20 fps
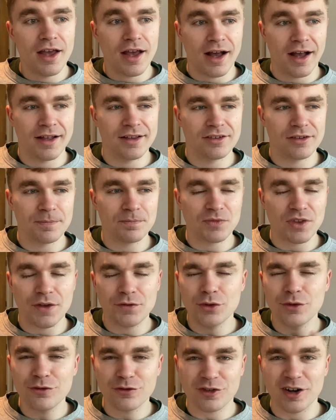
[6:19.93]
And if
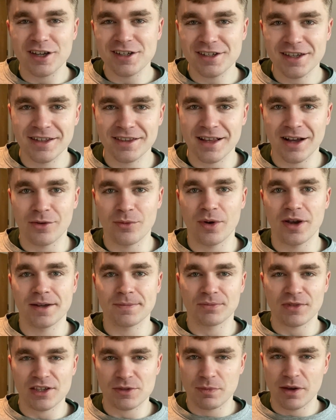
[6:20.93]
you phrase it in that way,
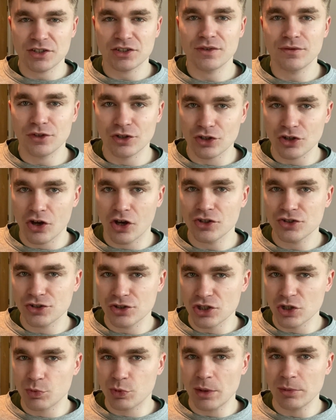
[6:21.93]
especially for the cost
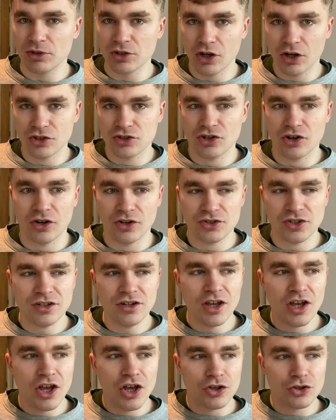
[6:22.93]
that you probably are
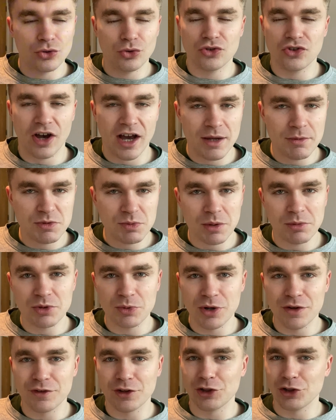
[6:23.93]
charging, your time is probably
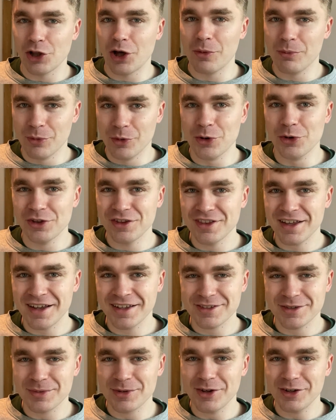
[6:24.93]
worth a lot more than
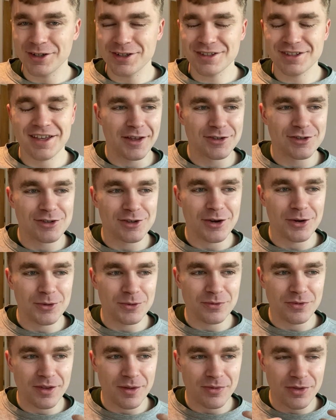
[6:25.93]
that, to be honest. And
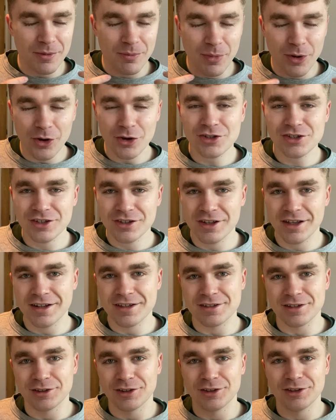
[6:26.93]
so the person that
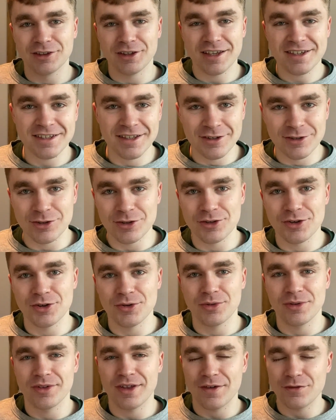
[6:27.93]
is listening to
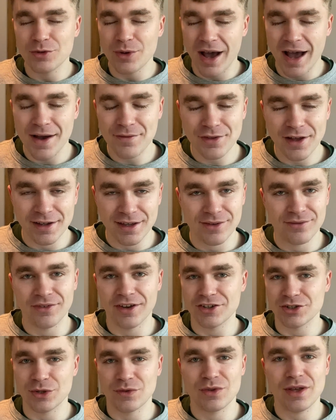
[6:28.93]
you, if you have that
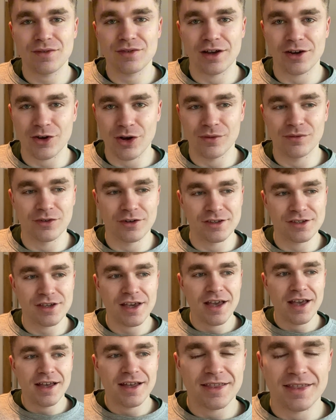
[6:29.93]
conviction, if you have that confidence,
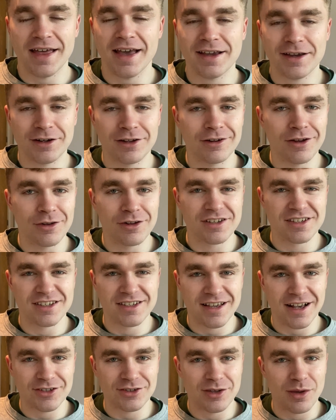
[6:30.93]
they're going to know this is
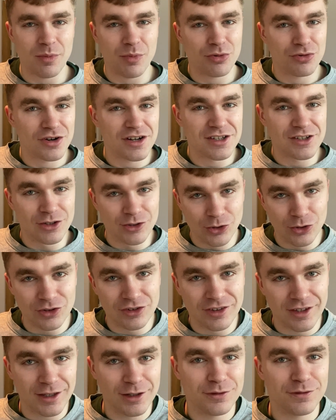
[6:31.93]
actually a pretty good
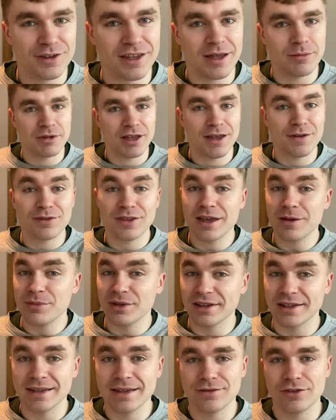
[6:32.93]
deal for them. If they
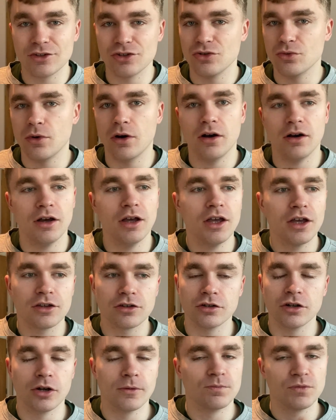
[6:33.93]
believe that you are,
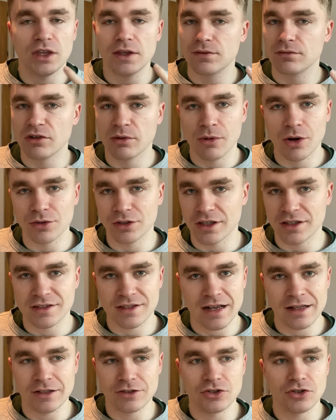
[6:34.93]
even remotely
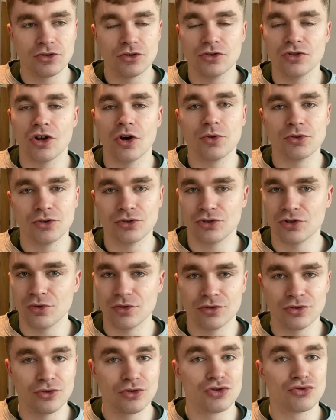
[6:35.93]
intelligent, you know what you're
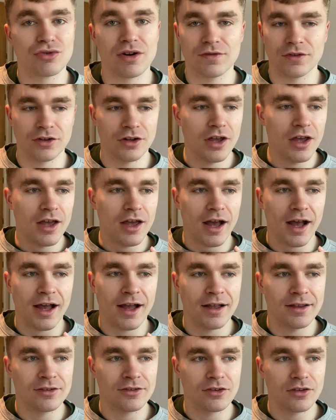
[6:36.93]
doing, you're driven,
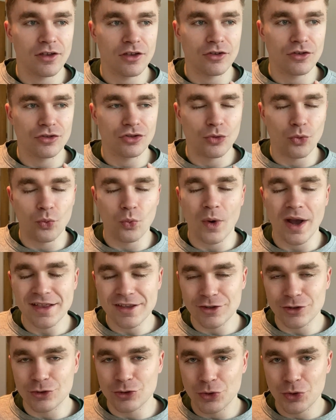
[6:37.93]
and the way
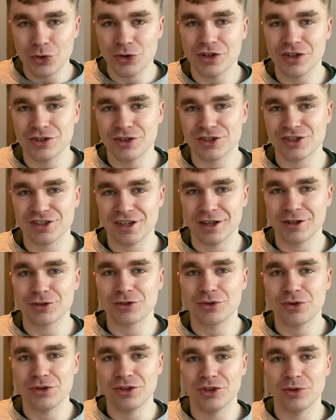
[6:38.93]
that you talk in your sales
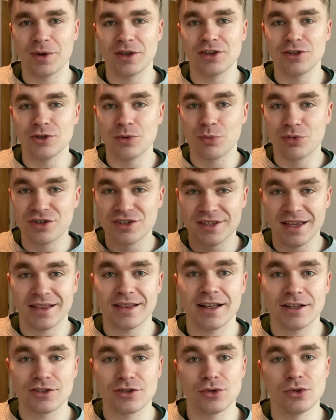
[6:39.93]
call and the way that you present
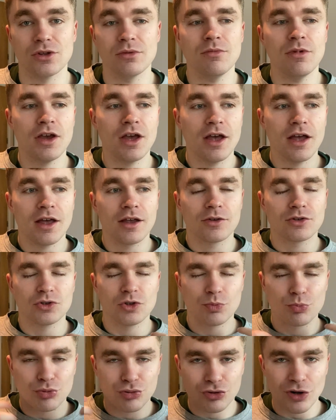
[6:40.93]
that to them, you
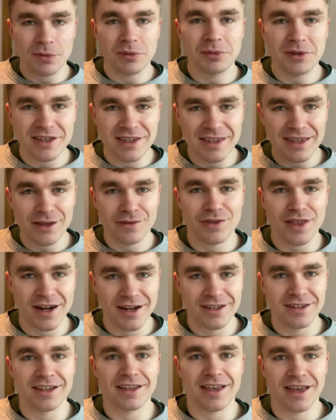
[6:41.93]
probably give that
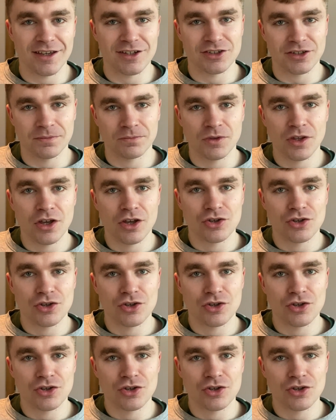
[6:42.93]
indication.